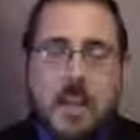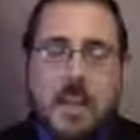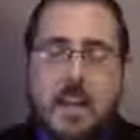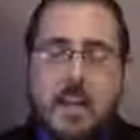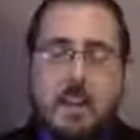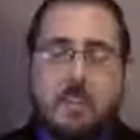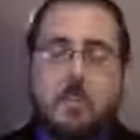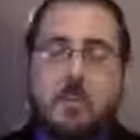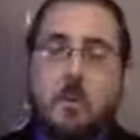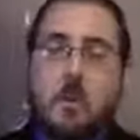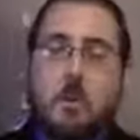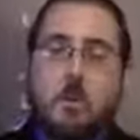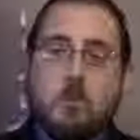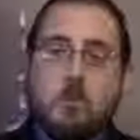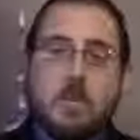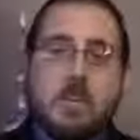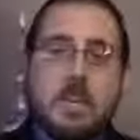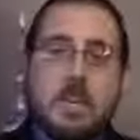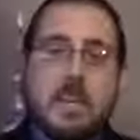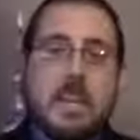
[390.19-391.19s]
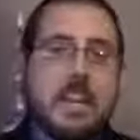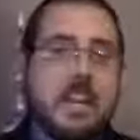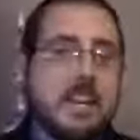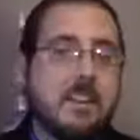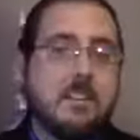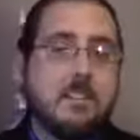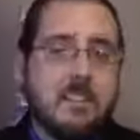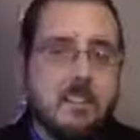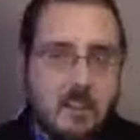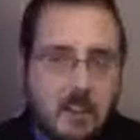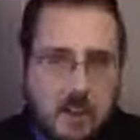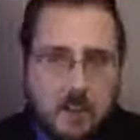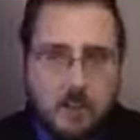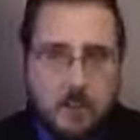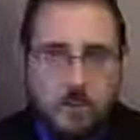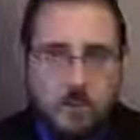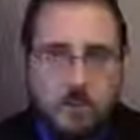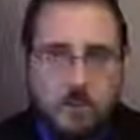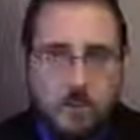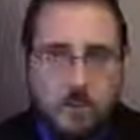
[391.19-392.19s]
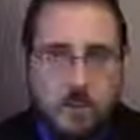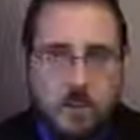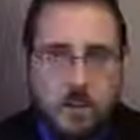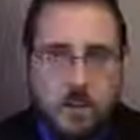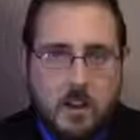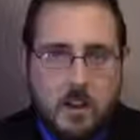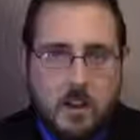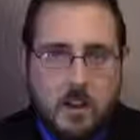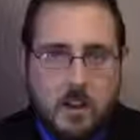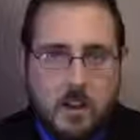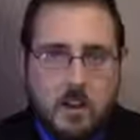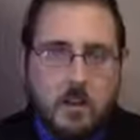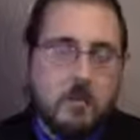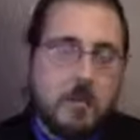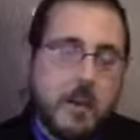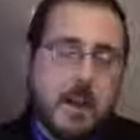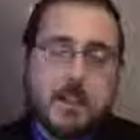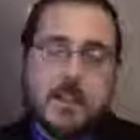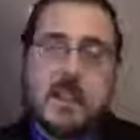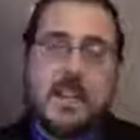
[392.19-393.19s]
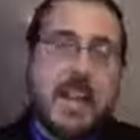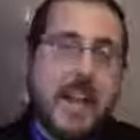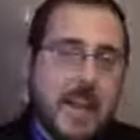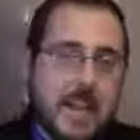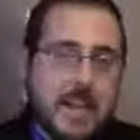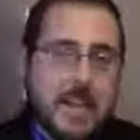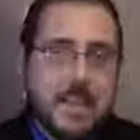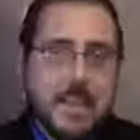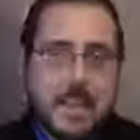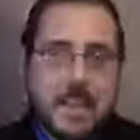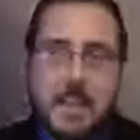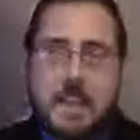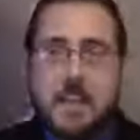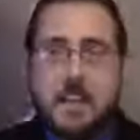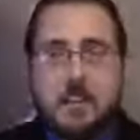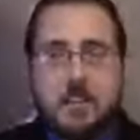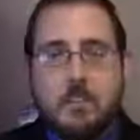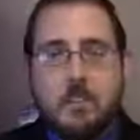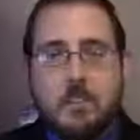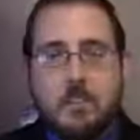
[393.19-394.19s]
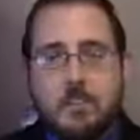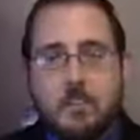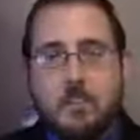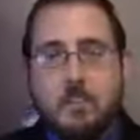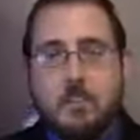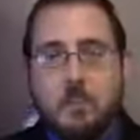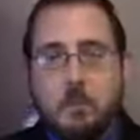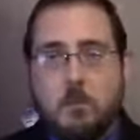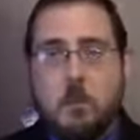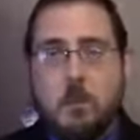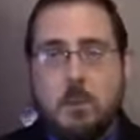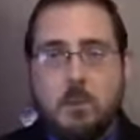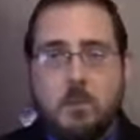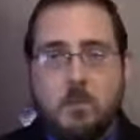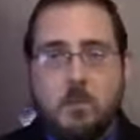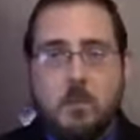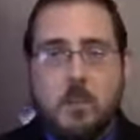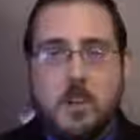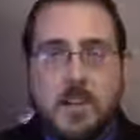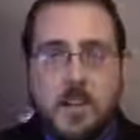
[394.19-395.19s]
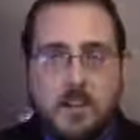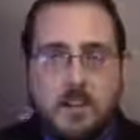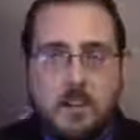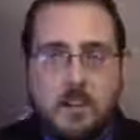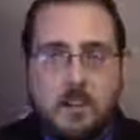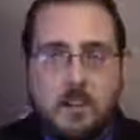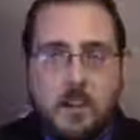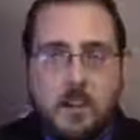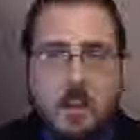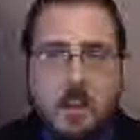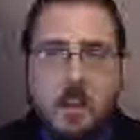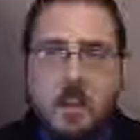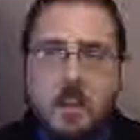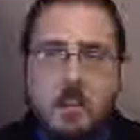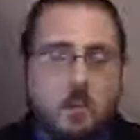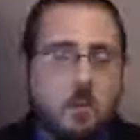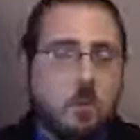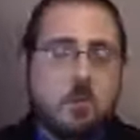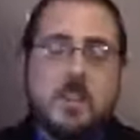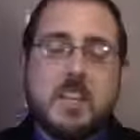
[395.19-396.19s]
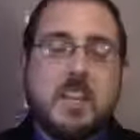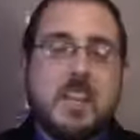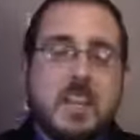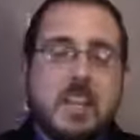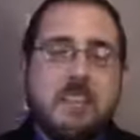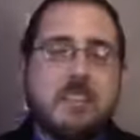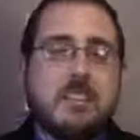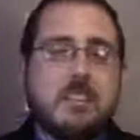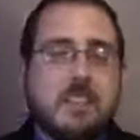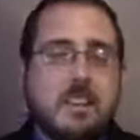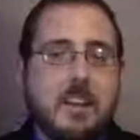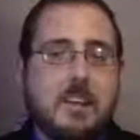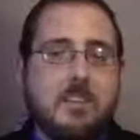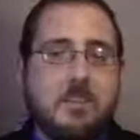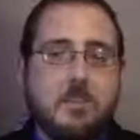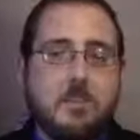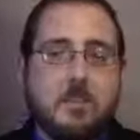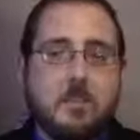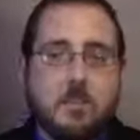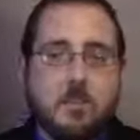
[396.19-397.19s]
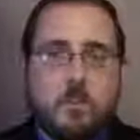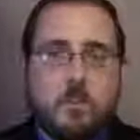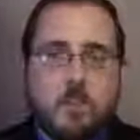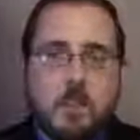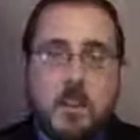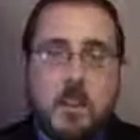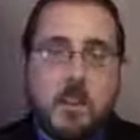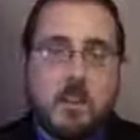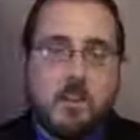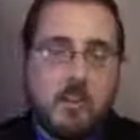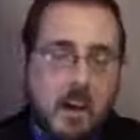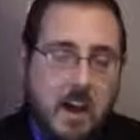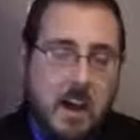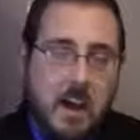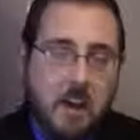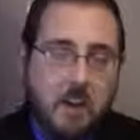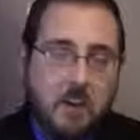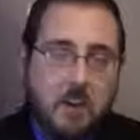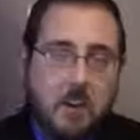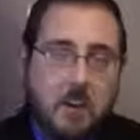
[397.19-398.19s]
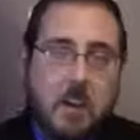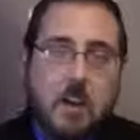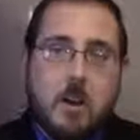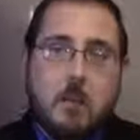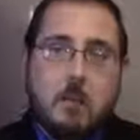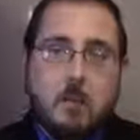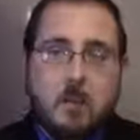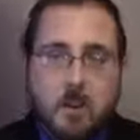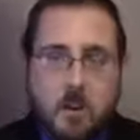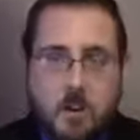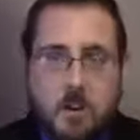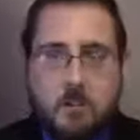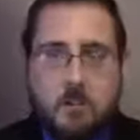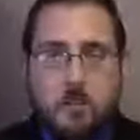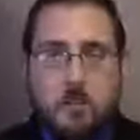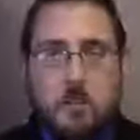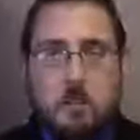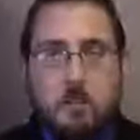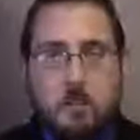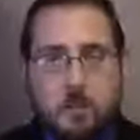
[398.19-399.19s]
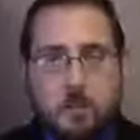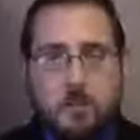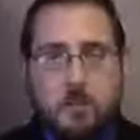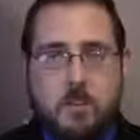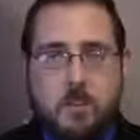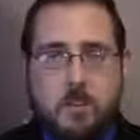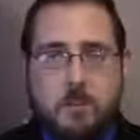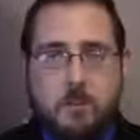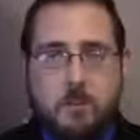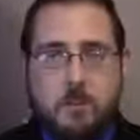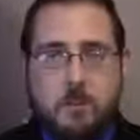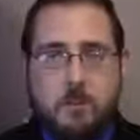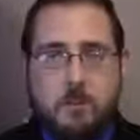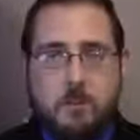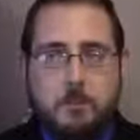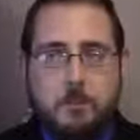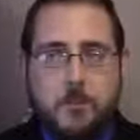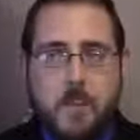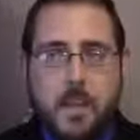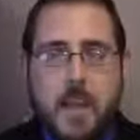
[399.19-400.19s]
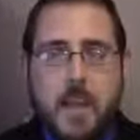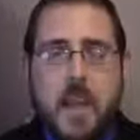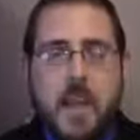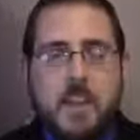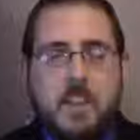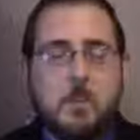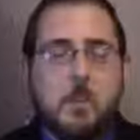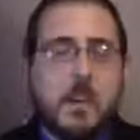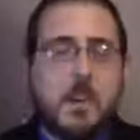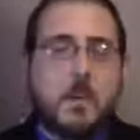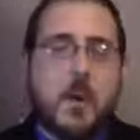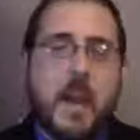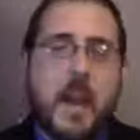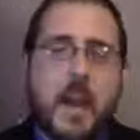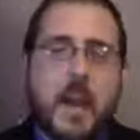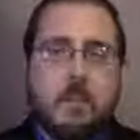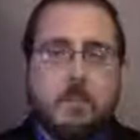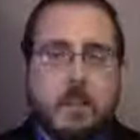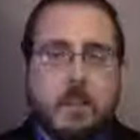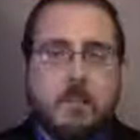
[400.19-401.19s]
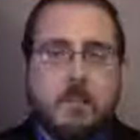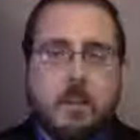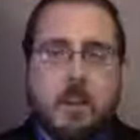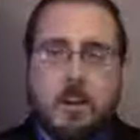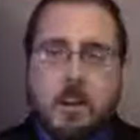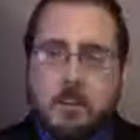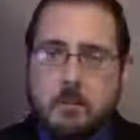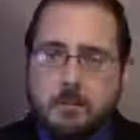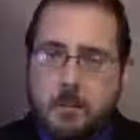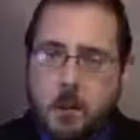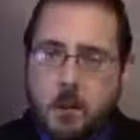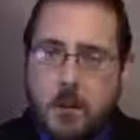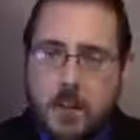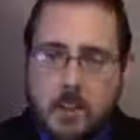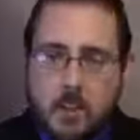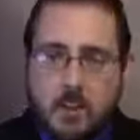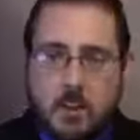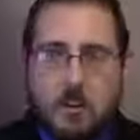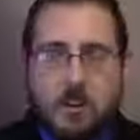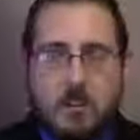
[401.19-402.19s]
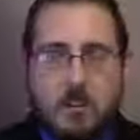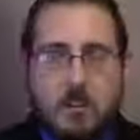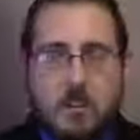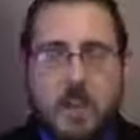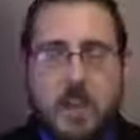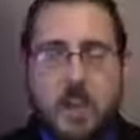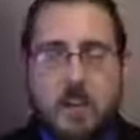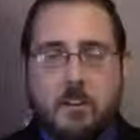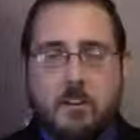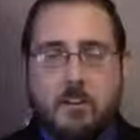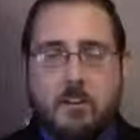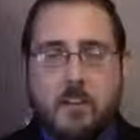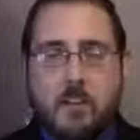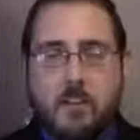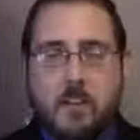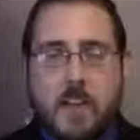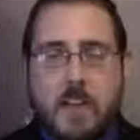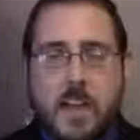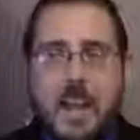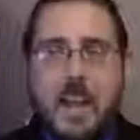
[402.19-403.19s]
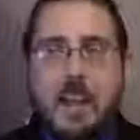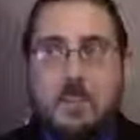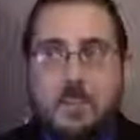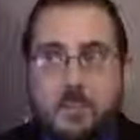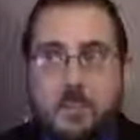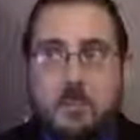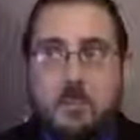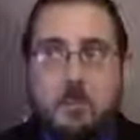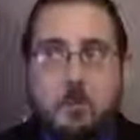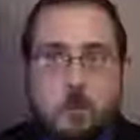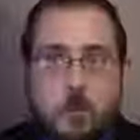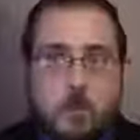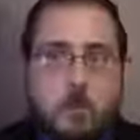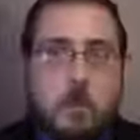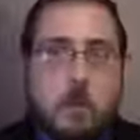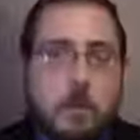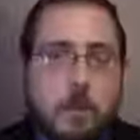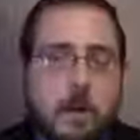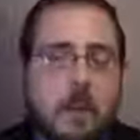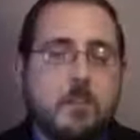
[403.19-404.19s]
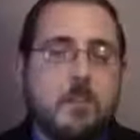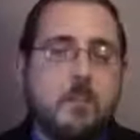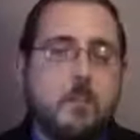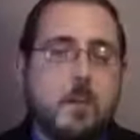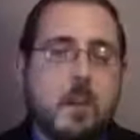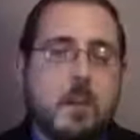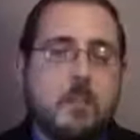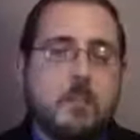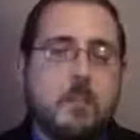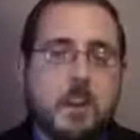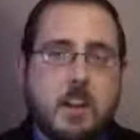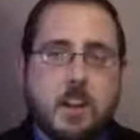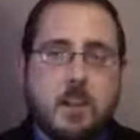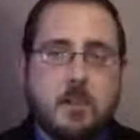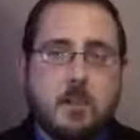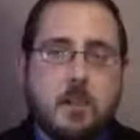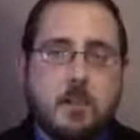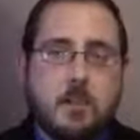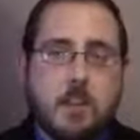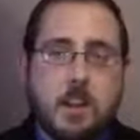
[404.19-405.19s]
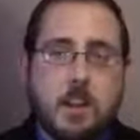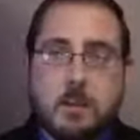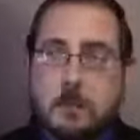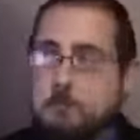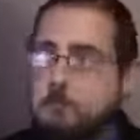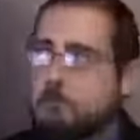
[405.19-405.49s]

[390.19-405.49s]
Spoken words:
is only incidental. The fact that anything can get to someone who needs it is only incidental to the entire production process. And then when you have this on a very large scale, a system which perpetuates inequality,